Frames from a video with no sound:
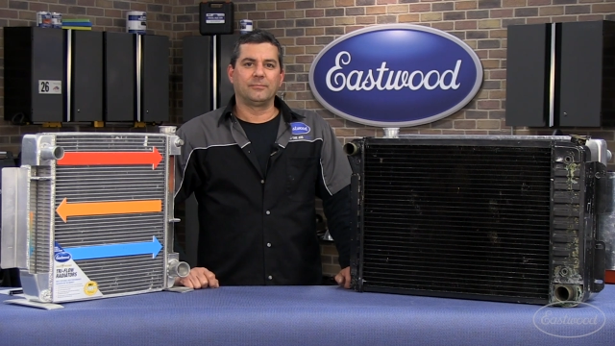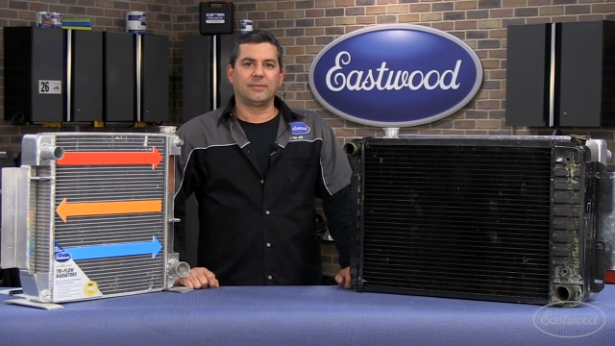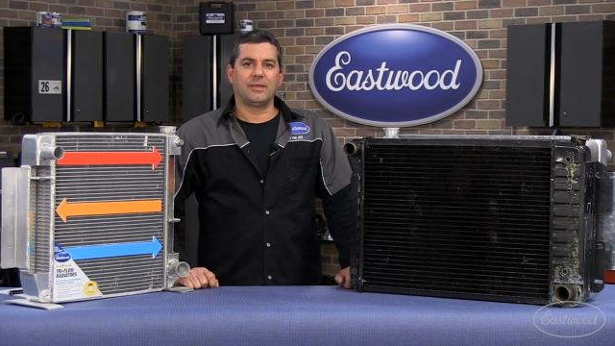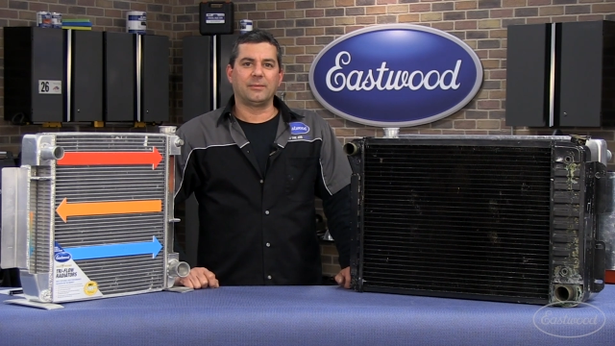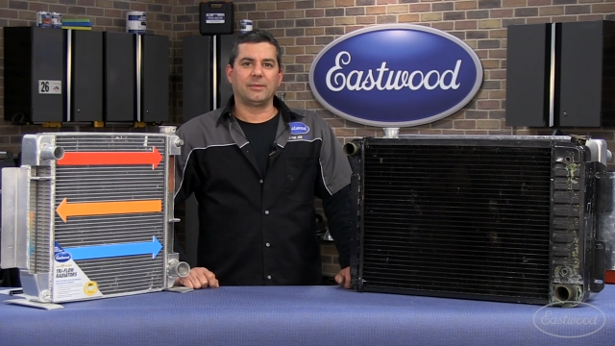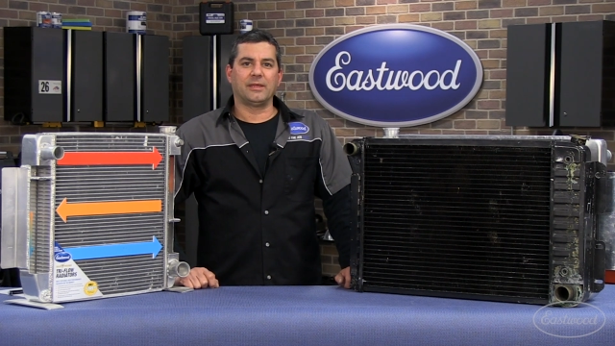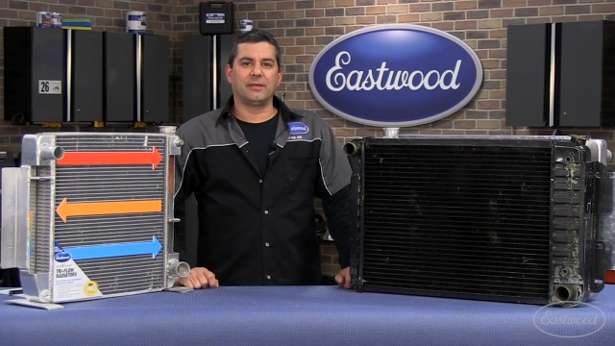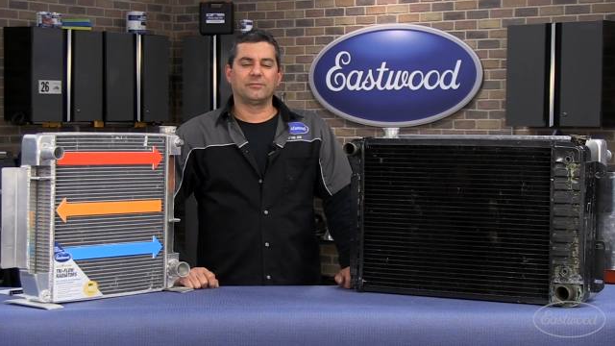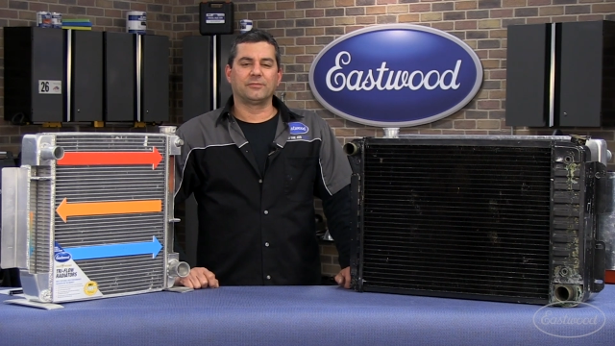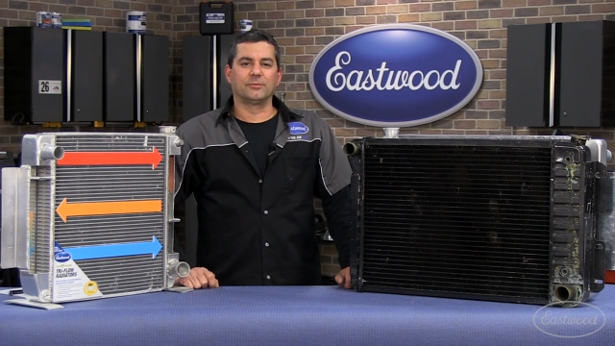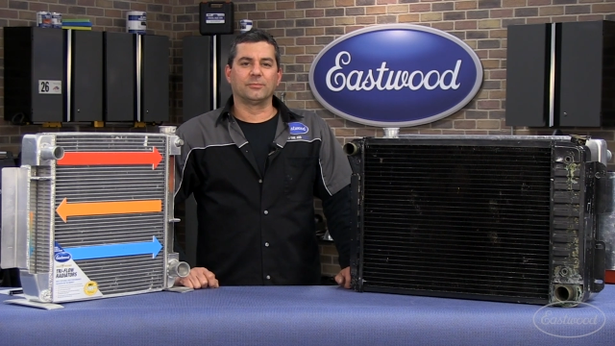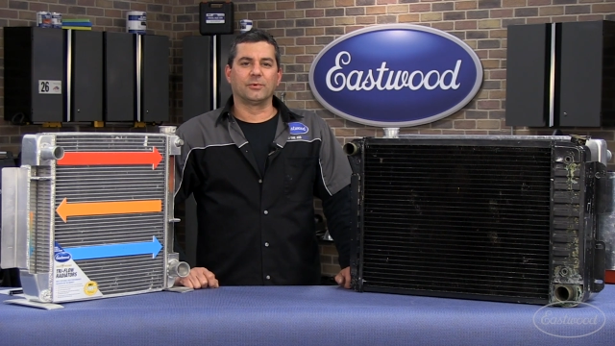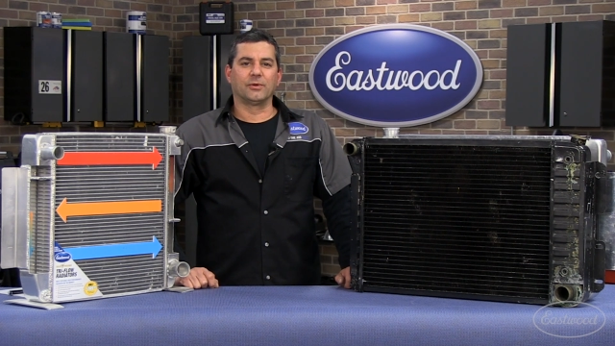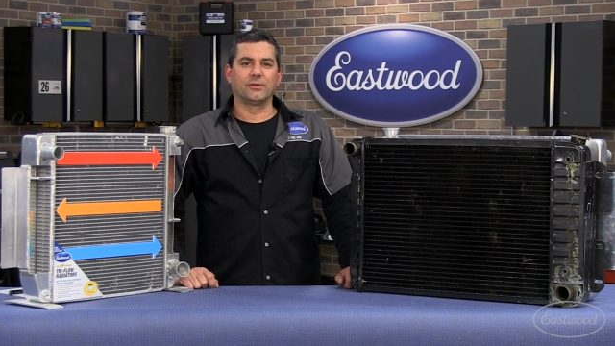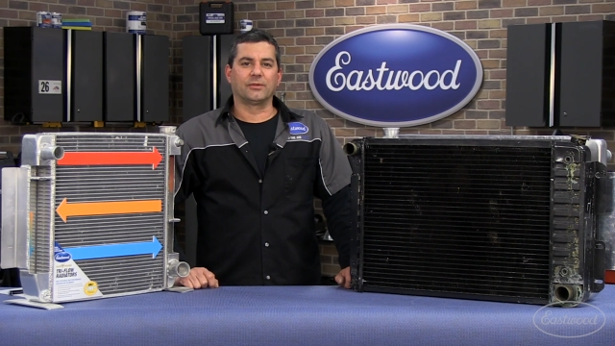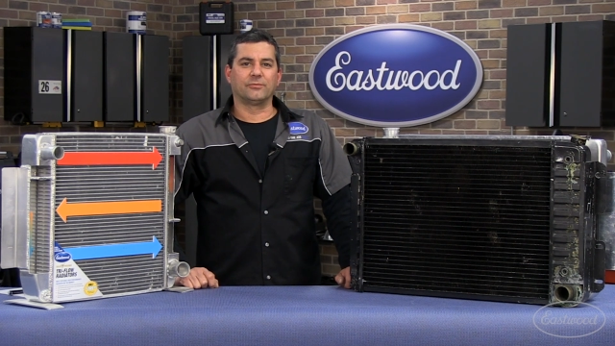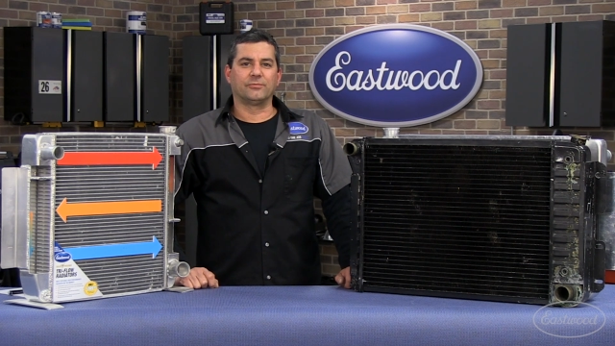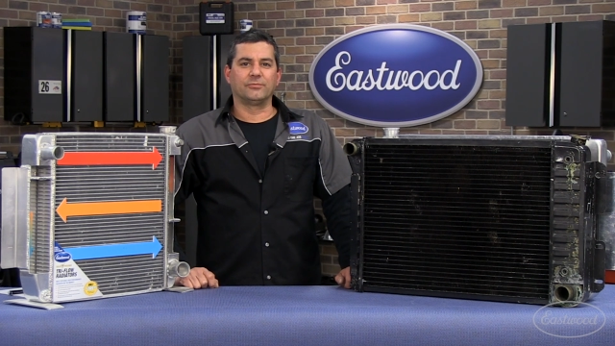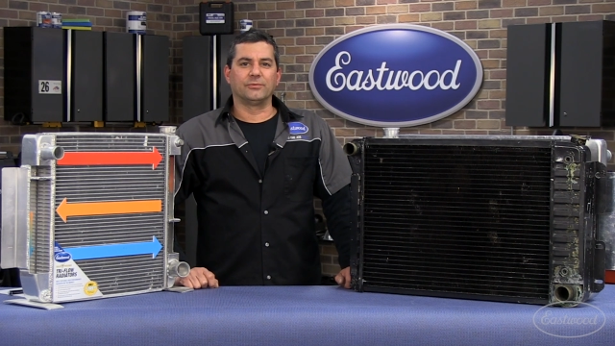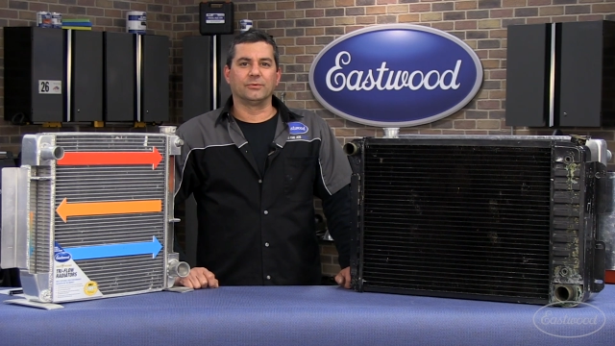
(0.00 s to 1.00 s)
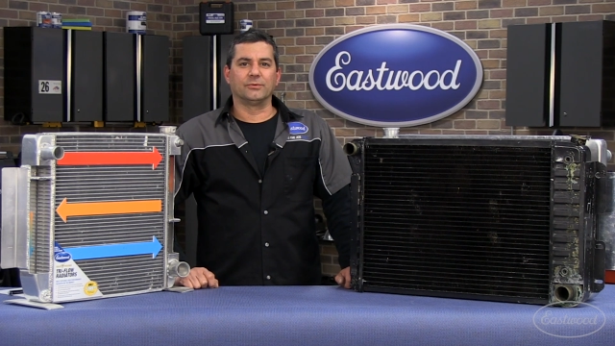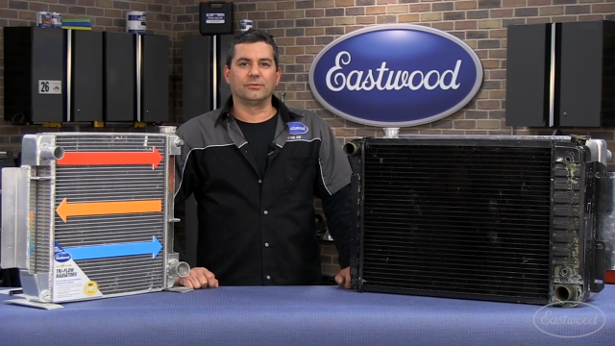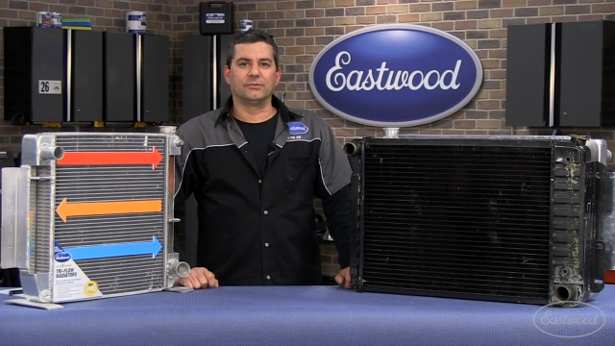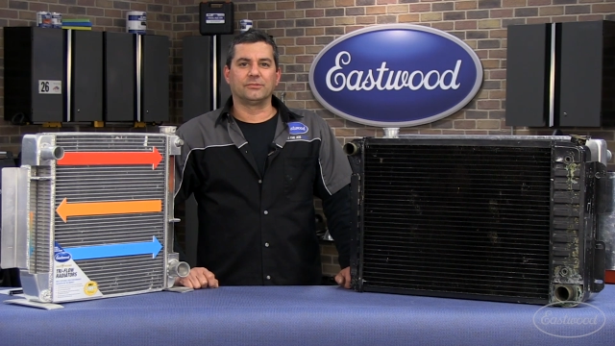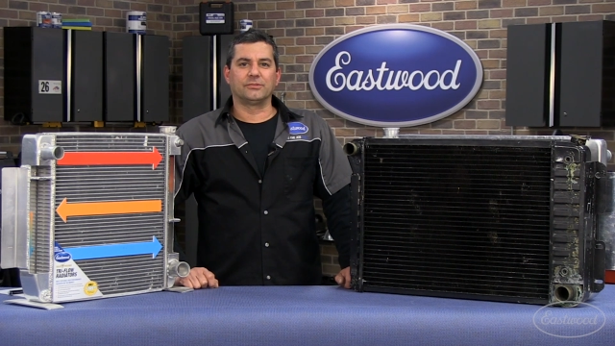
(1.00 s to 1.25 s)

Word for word: maybe aftermarket fuel